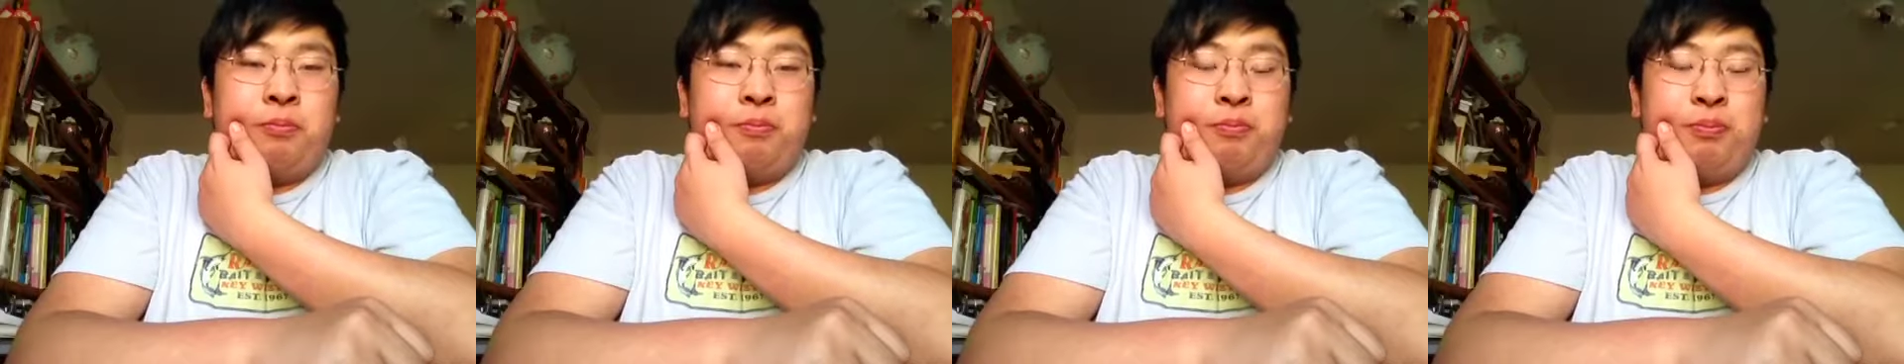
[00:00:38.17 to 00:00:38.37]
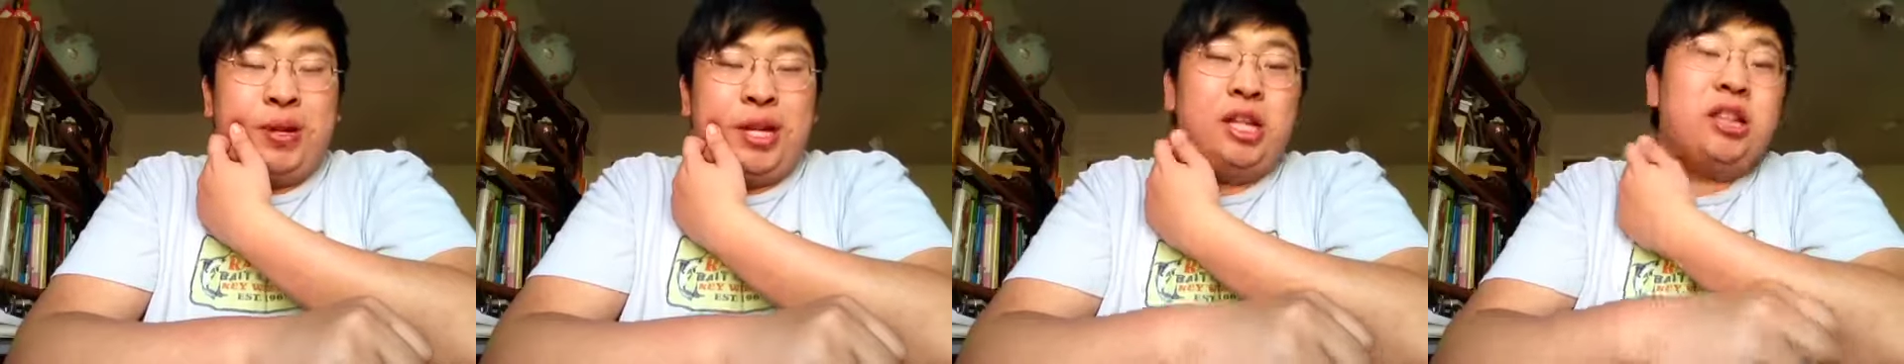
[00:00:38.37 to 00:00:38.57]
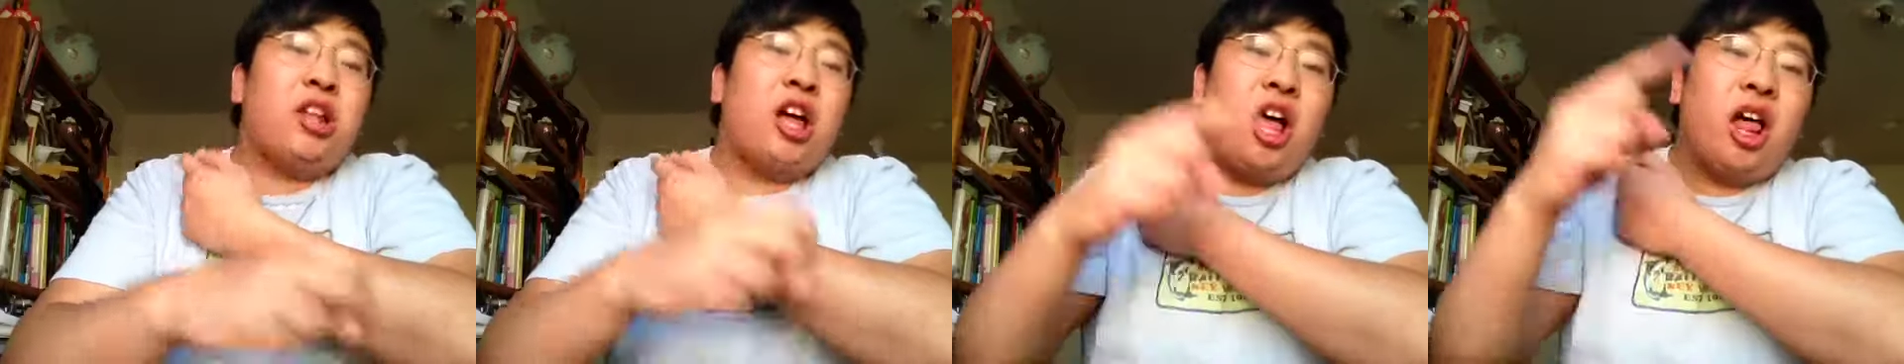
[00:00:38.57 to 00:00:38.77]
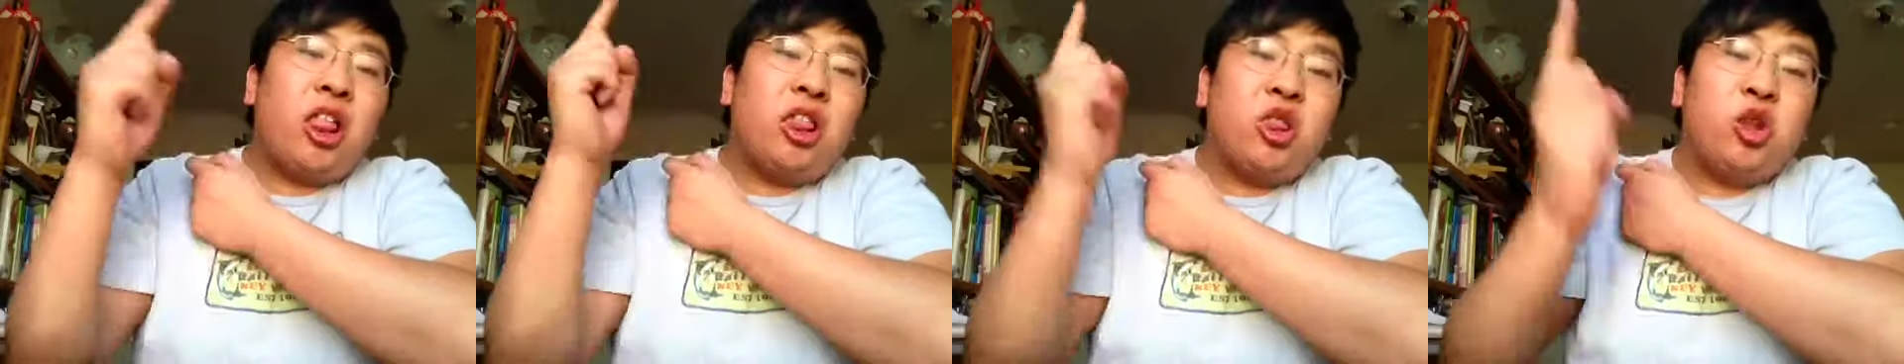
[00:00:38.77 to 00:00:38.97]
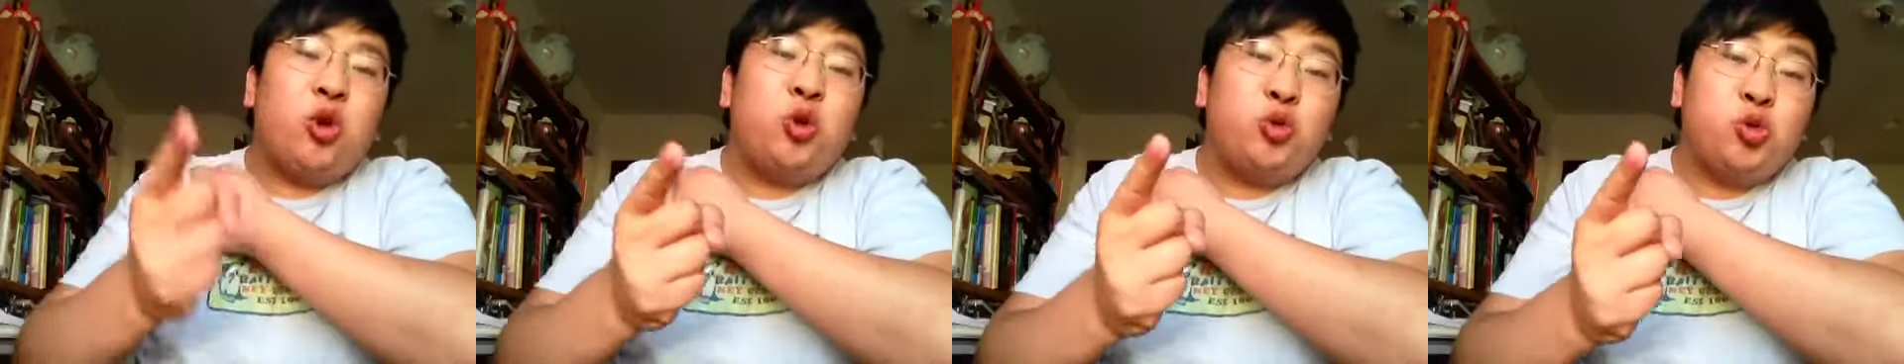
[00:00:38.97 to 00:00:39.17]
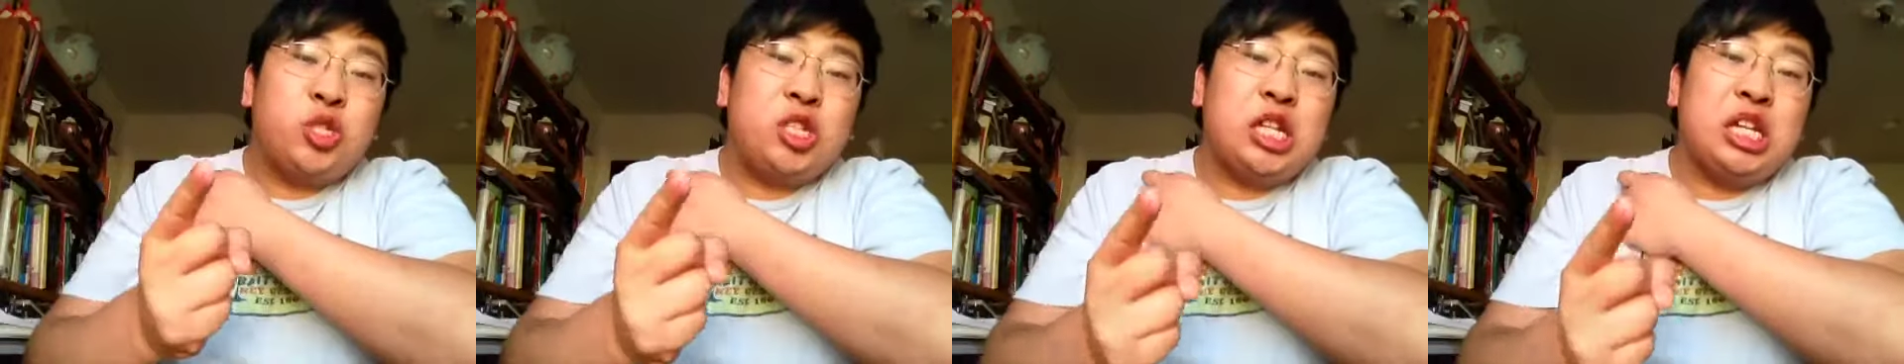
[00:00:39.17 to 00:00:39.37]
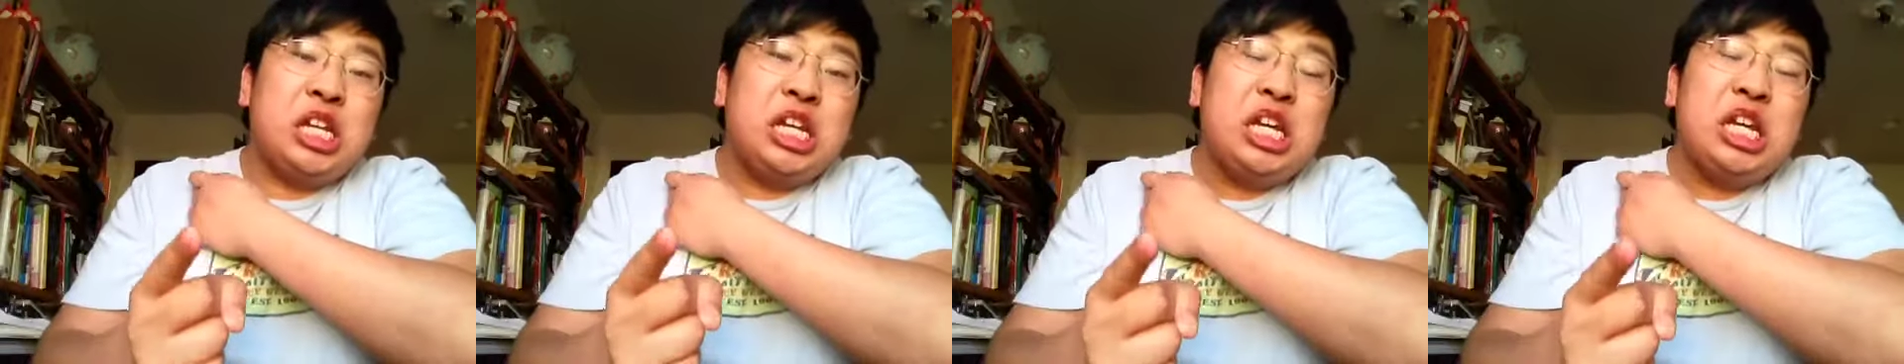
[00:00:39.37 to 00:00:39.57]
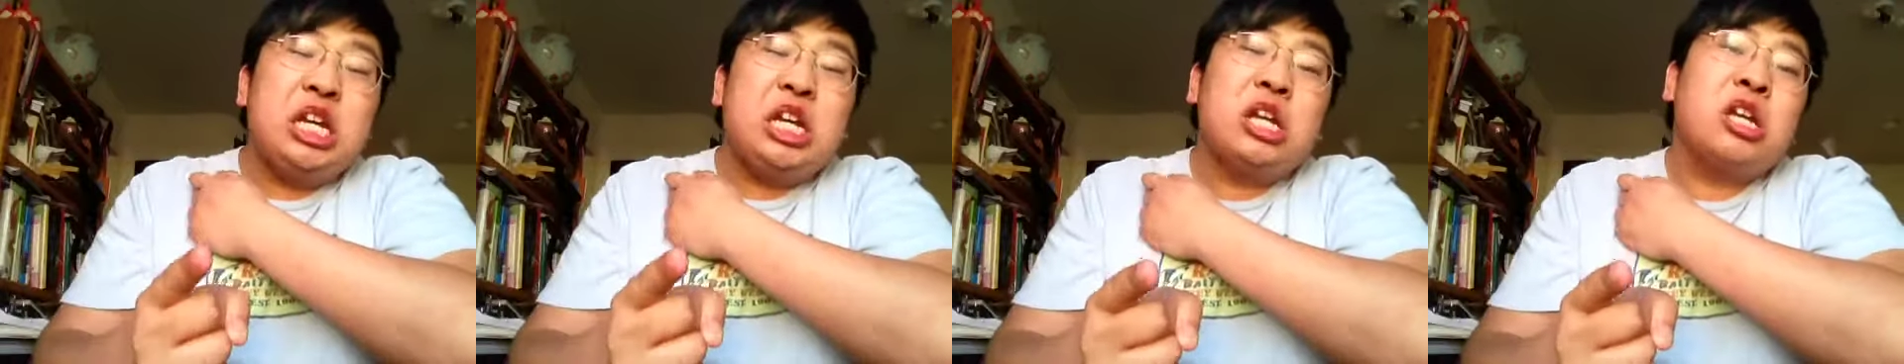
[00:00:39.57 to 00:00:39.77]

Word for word: Milan Lucic.